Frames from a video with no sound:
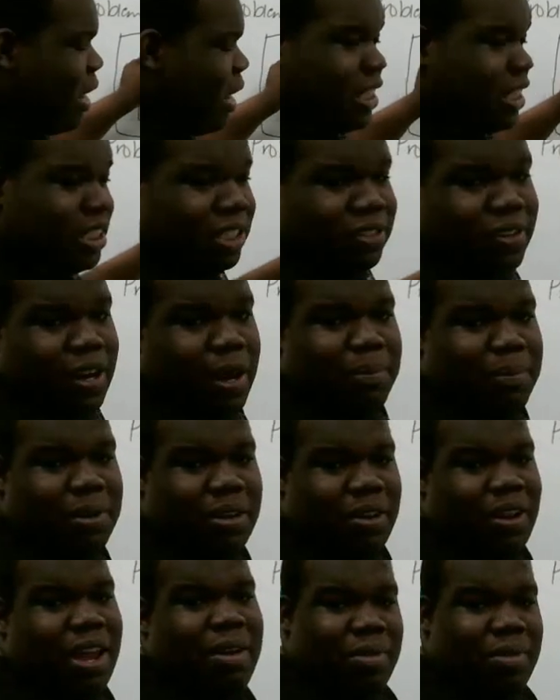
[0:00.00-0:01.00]
that's a trap.
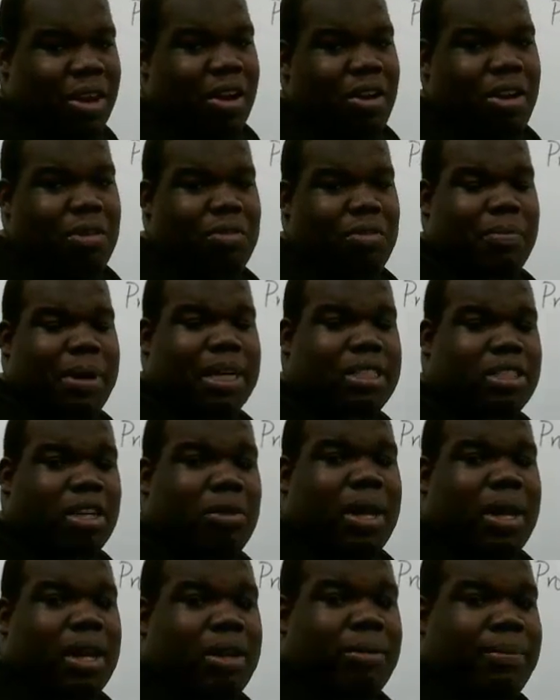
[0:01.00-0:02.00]
You have no information
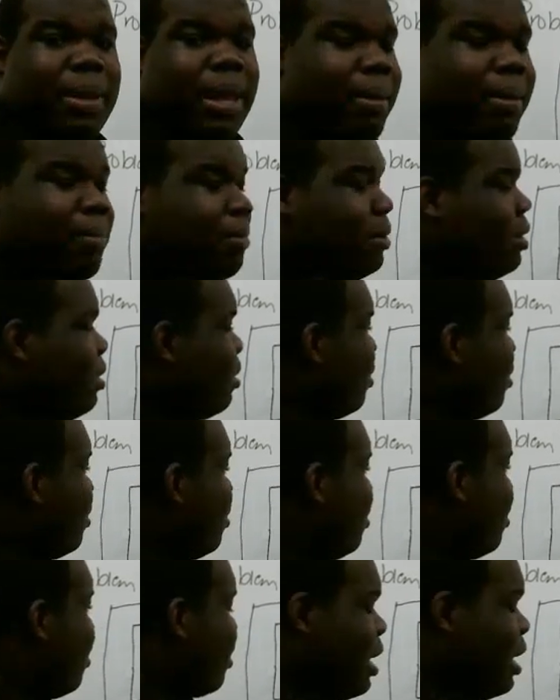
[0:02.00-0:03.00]
about the map.
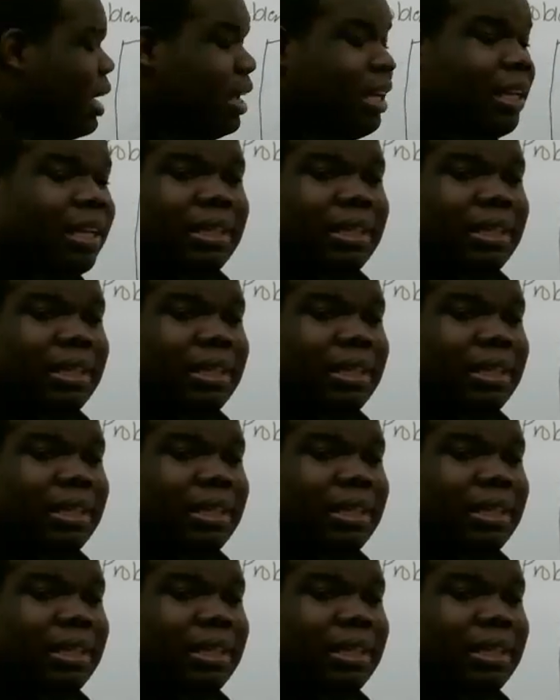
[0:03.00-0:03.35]
Okay,